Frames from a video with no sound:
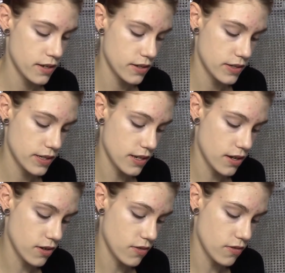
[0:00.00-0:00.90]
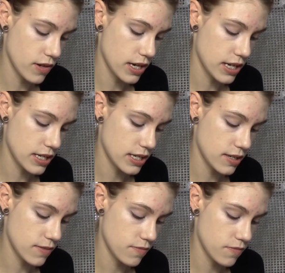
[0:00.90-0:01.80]
So
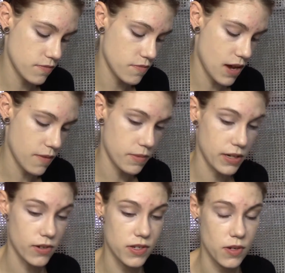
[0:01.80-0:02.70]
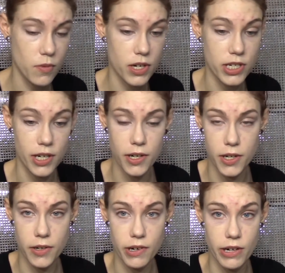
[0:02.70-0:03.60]
I've been also watching her
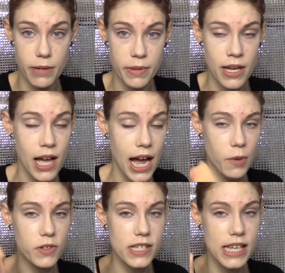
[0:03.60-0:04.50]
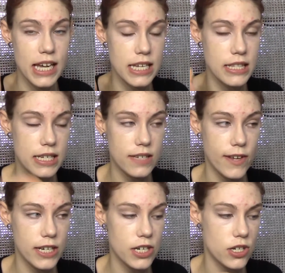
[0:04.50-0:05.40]
grow up. I will say this
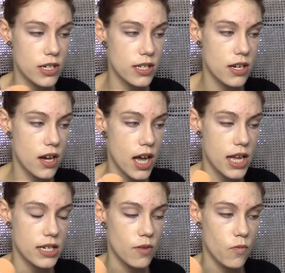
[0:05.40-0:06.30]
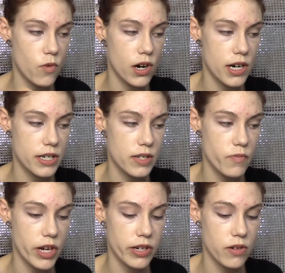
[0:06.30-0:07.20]
foundation does not work as
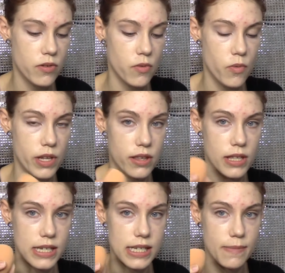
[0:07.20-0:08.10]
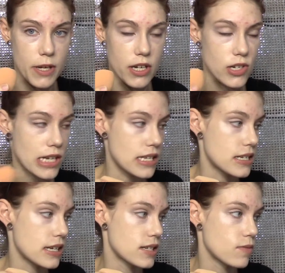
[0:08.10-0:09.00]
well with this sponge as it
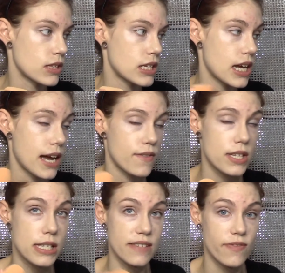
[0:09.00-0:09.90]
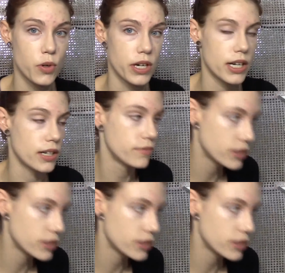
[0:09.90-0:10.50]
does with I have the Sephora